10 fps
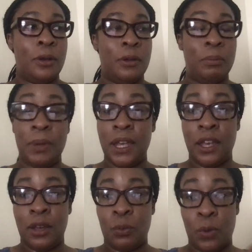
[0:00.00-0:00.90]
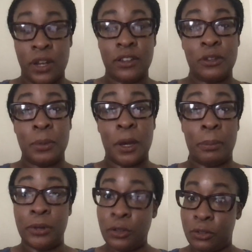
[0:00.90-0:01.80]
wanting to be a
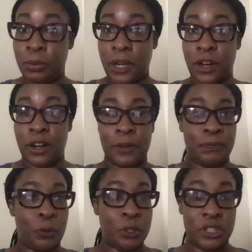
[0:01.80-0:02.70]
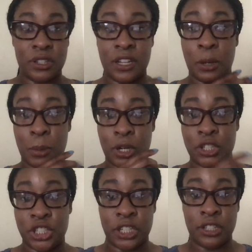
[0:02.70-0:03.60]
blues player, which is an
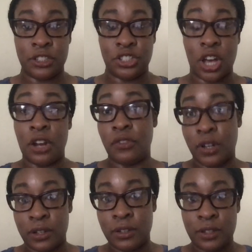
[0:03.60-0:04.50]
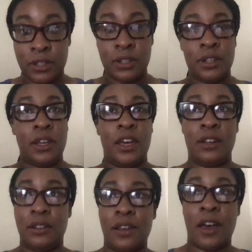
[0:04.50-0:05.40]
emerging genre at
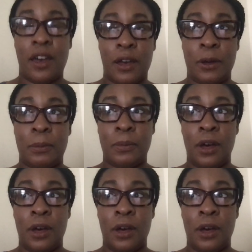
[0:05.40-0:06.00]
the time.